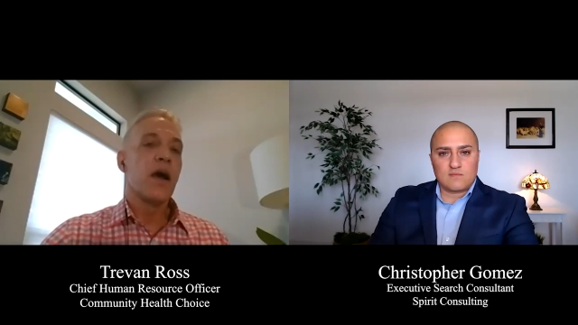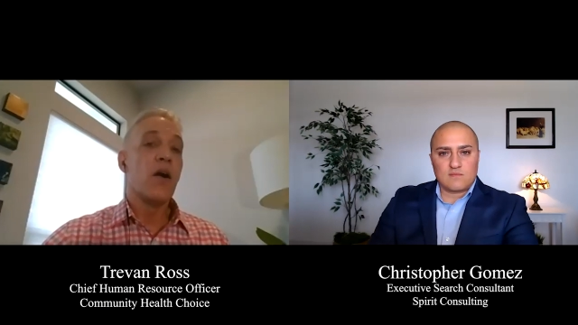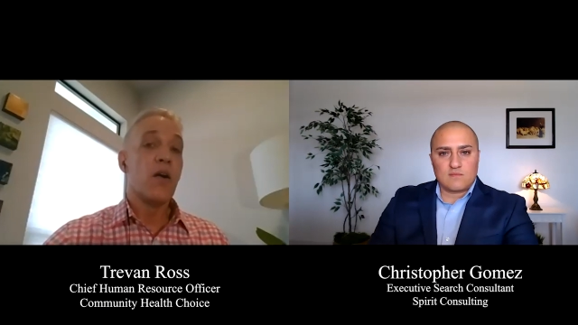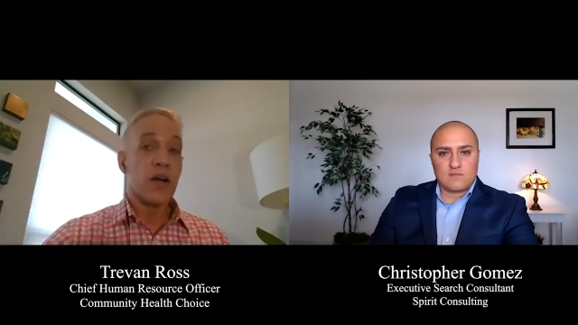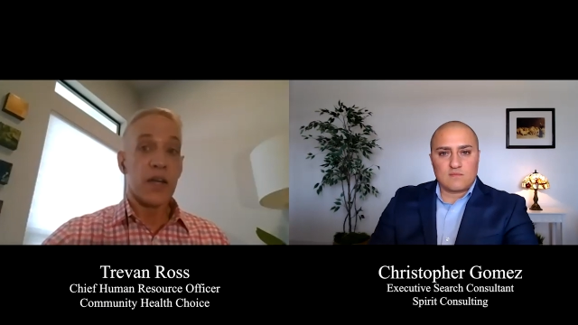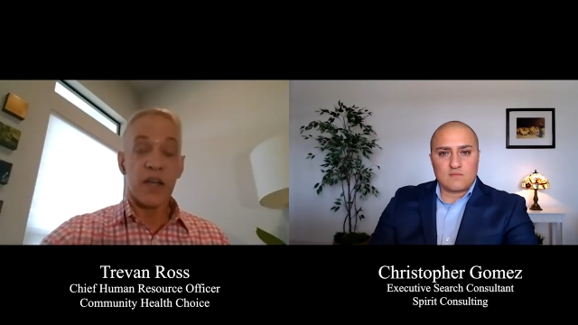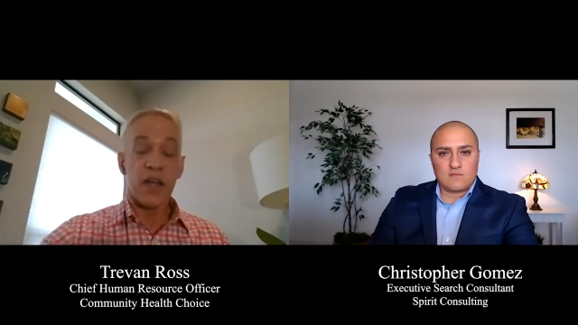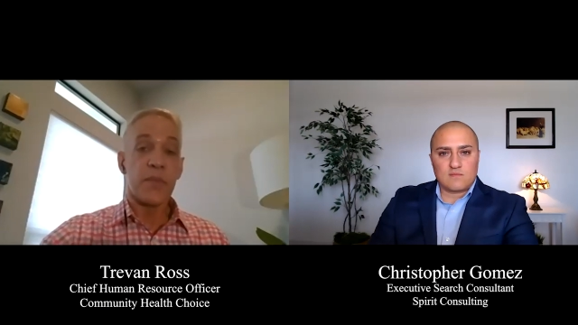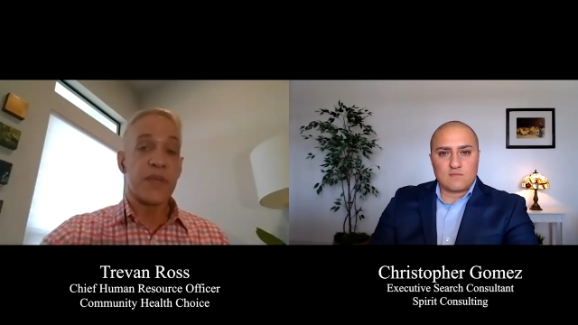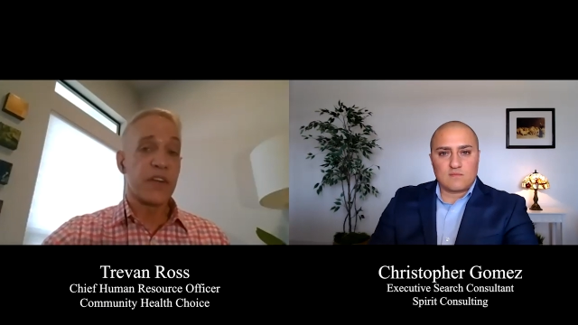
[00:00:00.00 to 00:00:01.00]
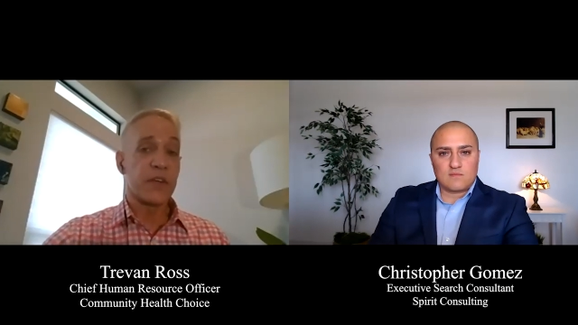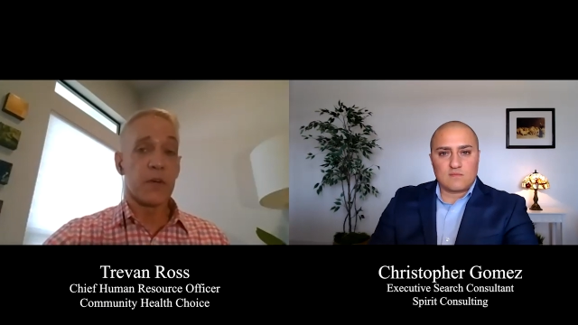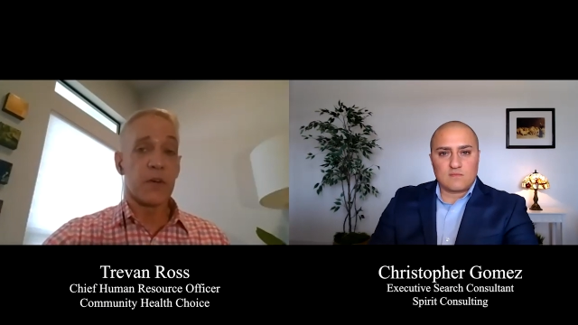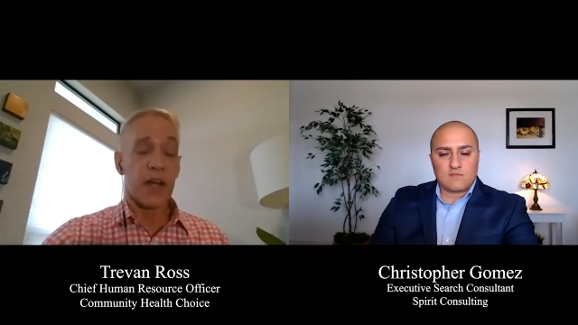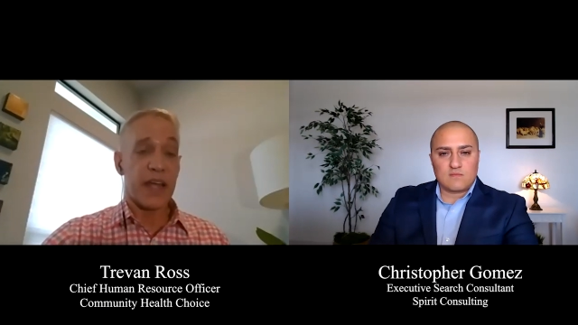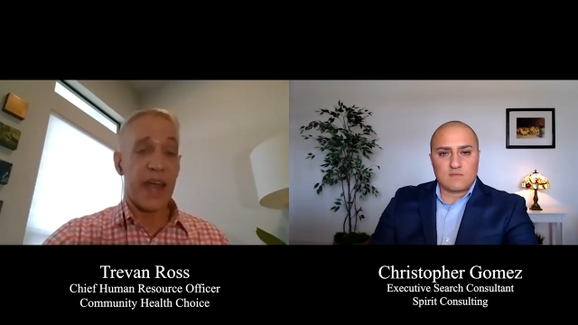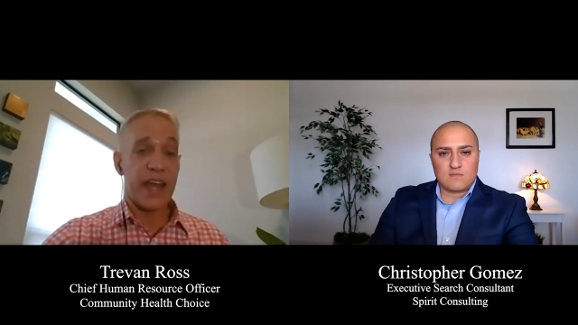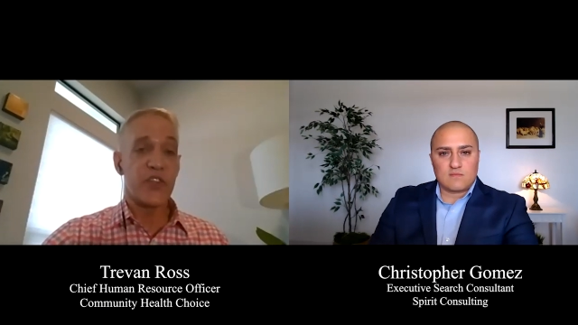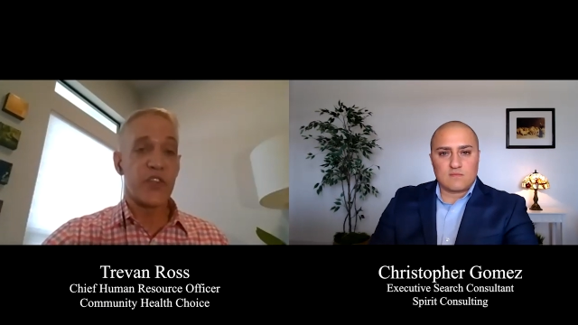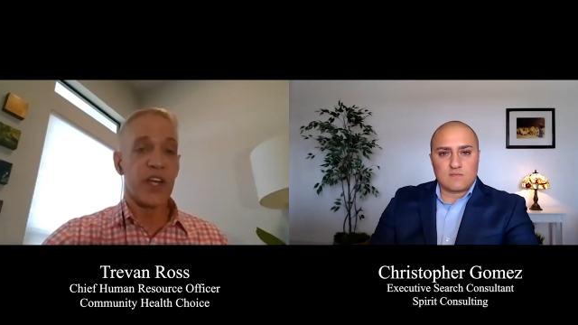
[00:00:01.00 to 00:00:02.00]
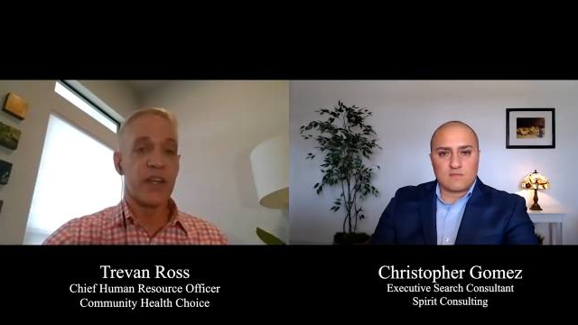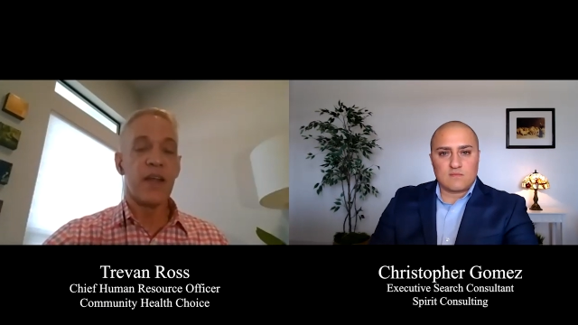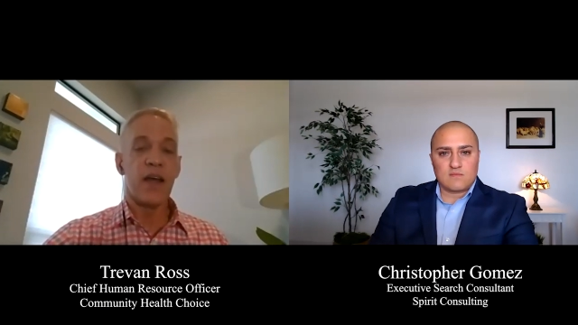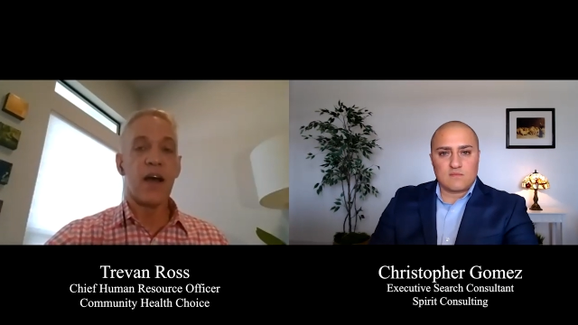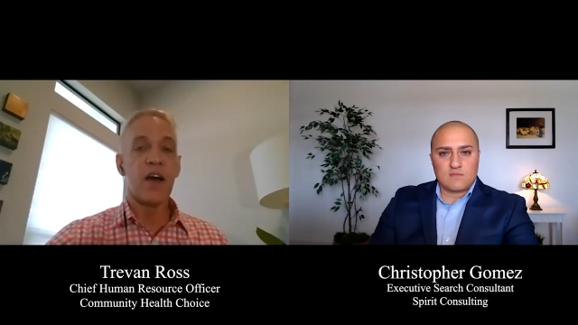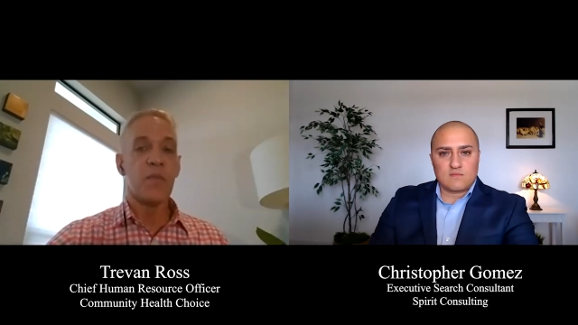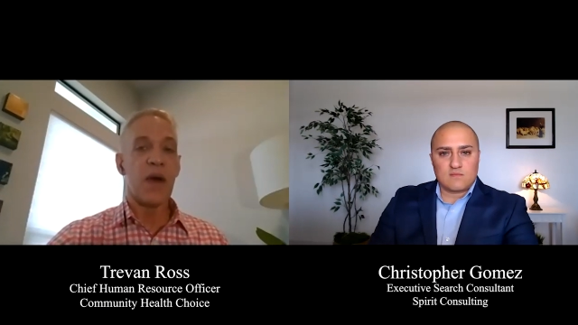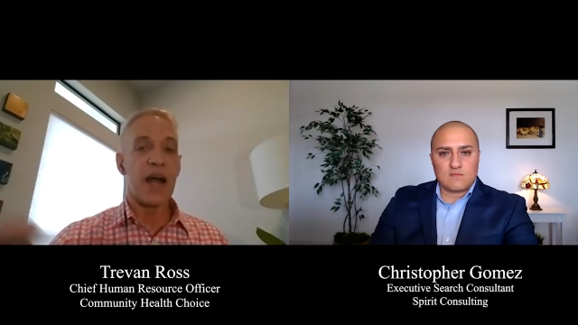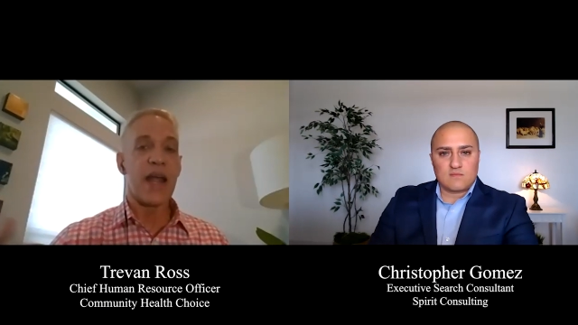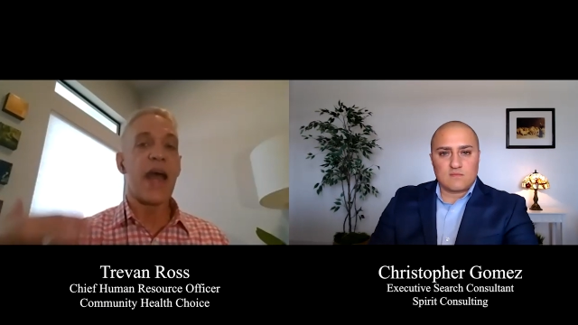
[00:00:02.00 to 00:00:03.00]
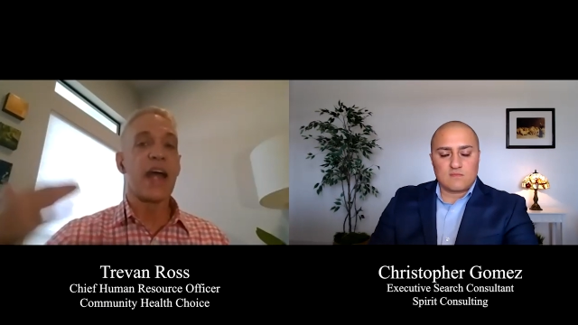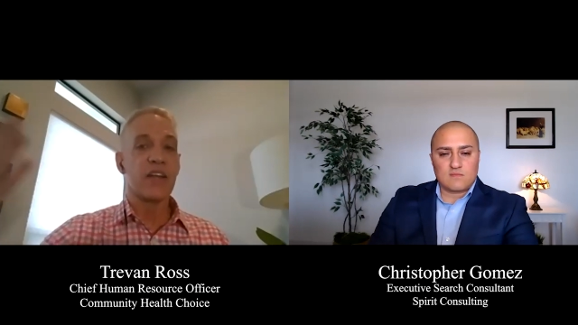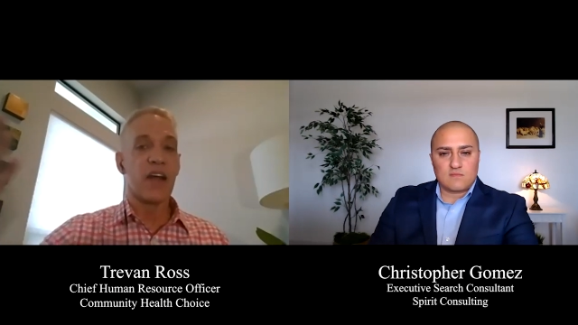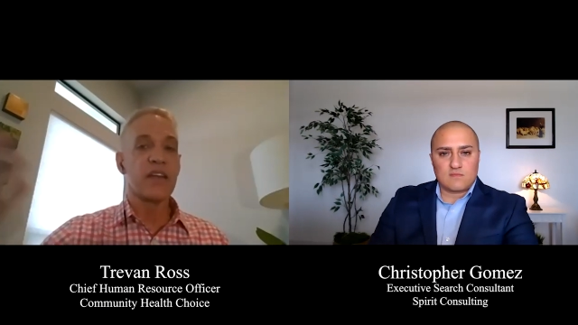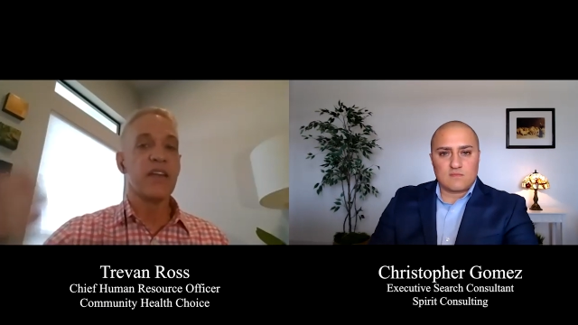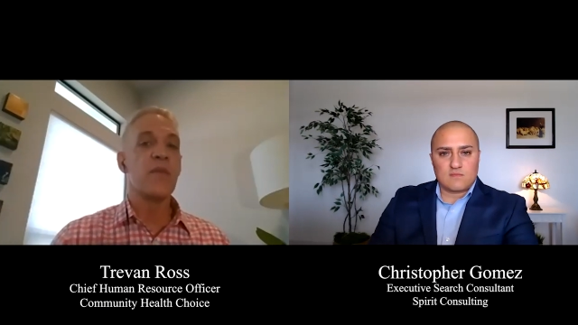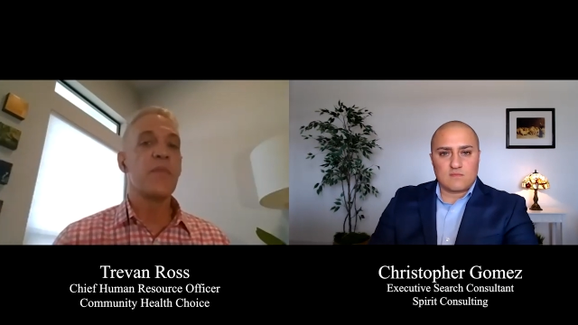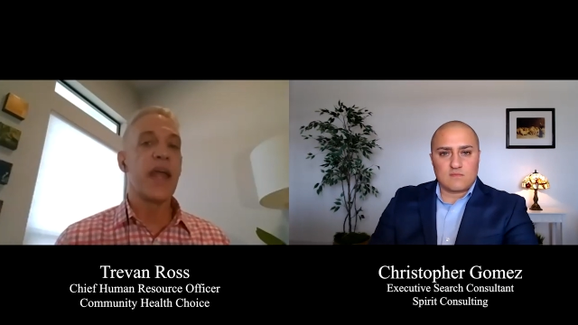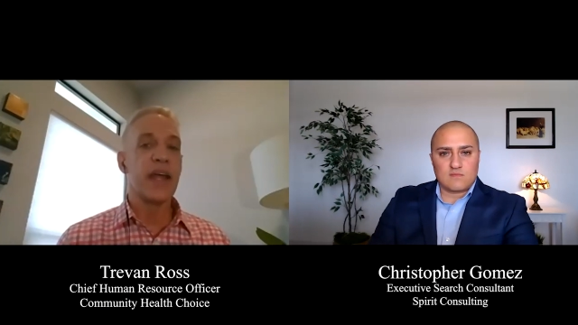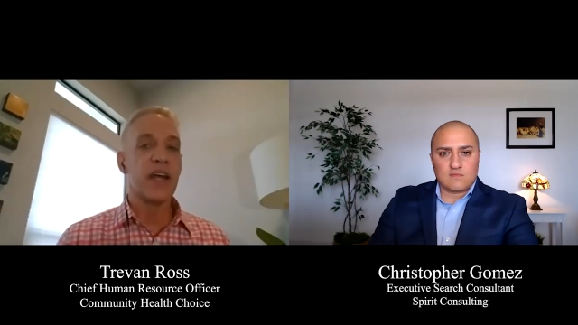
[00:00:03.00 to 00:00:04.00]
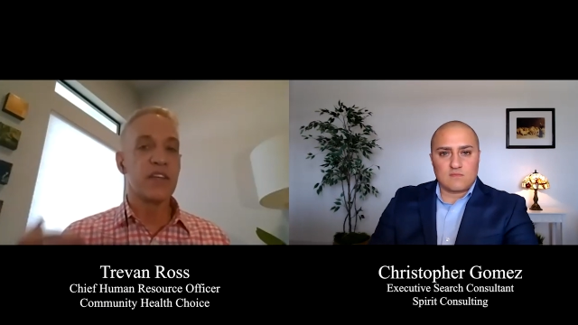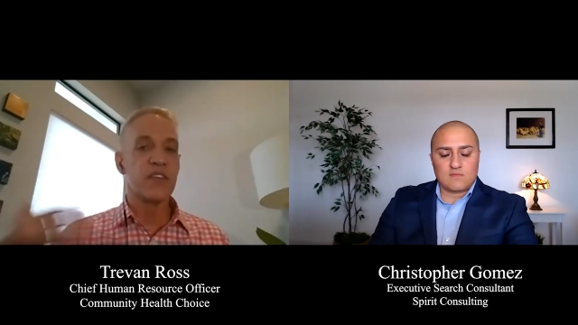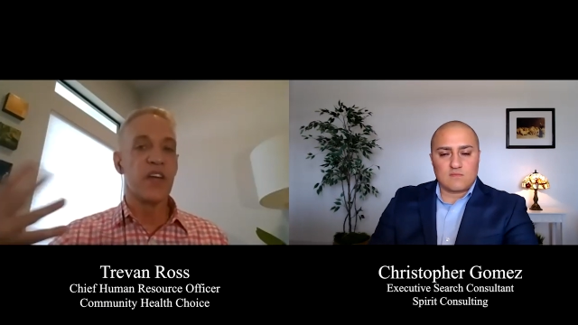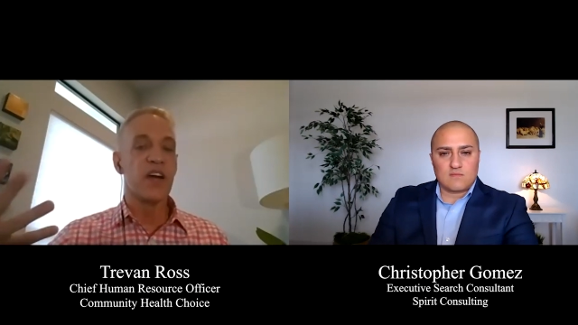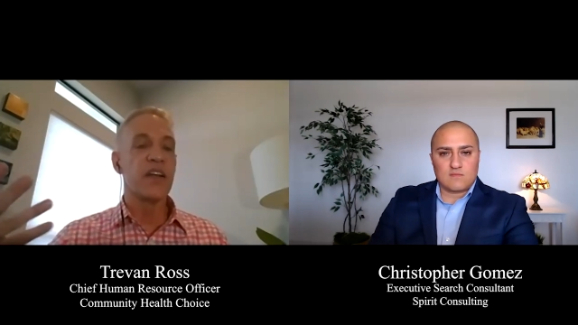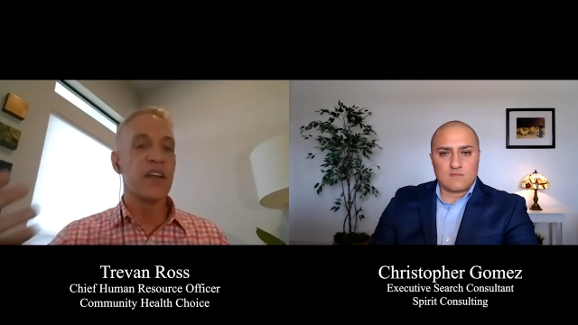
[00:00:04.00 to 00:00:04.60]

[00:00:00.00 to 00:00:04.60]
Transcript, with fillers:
Speaker 1: on a particular occasion, um, I had gotten up and done